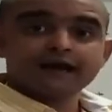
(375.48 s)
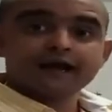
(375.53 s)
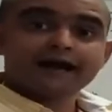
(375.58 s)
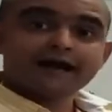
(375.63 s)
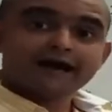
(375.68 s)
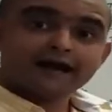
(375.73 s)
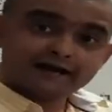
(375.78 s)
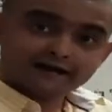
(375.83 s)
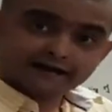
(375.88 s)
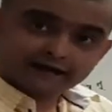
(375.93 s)

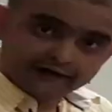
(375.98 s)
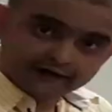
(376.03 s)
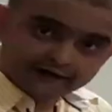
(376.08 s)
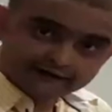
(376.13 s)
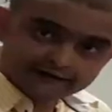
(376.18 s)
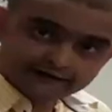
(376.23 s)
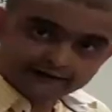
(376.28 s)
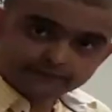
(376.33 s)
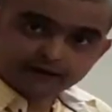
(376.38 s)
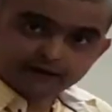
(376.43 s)
and
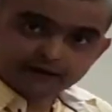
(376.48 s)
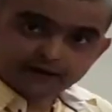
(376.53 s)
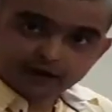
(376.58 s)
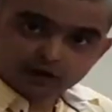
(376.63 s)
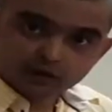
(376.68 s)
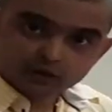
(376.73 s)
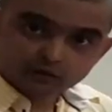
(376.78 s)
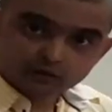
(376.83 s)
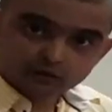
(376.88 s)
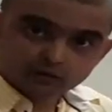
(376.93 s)
write them
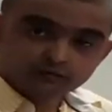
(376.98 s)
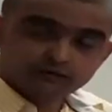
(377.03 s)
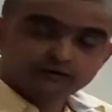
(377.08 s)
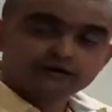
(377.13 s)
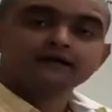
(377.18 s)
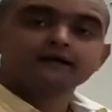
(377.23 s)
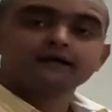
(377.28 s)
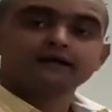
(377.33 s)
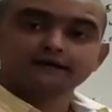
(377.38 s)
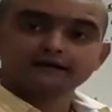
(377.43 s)
down
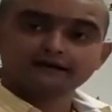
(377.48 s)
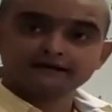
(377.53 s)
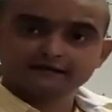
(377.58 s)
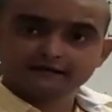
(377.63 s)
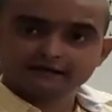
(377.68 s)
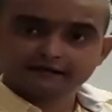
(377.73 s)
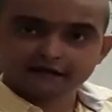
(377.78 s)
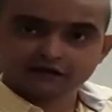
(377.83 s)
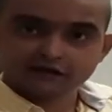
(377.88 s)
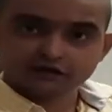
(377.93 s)
in
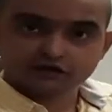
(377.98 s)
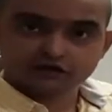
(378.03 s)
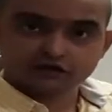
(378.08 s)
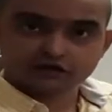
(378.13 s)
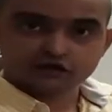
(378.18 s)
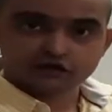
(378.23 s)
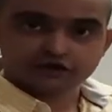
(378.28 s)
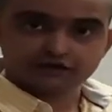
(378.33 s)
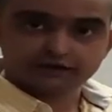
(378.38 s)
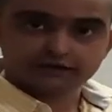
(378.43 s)
the answer
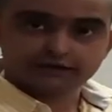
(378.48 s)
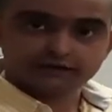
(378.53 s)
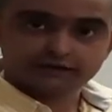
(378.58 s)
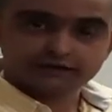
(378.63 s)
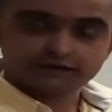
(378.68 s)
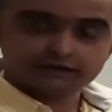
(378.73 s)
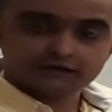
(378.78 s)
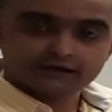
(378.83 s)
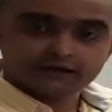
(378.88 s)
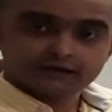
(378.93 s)
sheet.
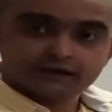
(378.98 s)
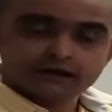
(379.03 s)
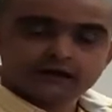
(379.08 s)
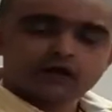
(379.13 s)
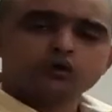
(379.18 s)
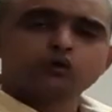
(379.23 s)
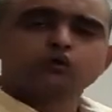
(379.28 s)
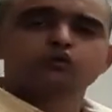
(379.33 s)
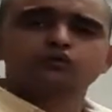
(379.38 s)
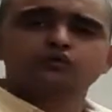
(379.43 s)

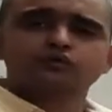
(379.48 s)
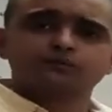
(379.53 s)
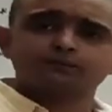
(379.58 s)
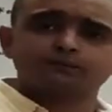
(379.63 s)
Now,